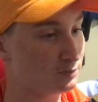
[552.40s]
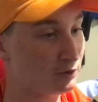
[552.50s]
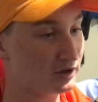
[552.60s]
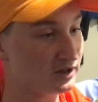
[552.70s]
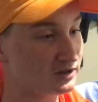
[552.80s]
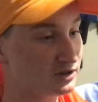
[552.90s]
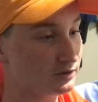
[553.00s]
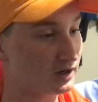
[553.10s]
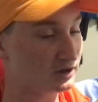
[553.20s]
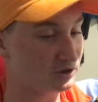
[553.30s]
in it
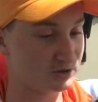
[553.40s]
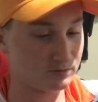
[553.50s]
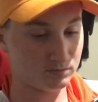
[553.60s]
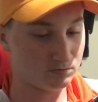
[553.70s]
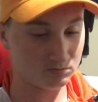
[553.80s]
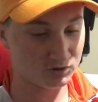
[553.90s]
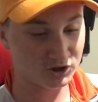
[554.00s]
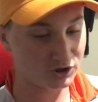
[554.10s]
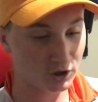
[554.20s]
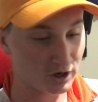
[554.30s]
to just
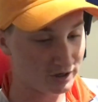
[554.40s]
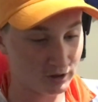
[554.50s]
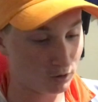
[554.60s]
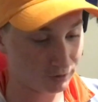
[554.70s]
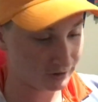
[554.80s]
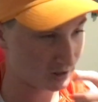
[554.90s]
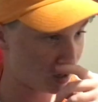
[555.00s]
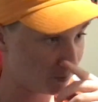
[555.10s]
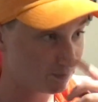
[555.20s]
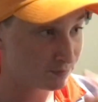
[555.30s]
sturdy the whole thing
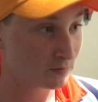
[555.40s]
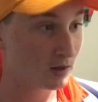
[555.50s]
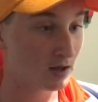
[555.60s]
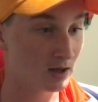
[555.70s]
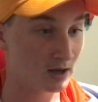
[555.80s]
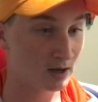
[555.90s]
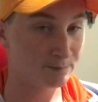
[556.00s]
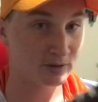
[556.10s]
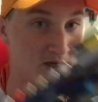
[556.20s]
up. But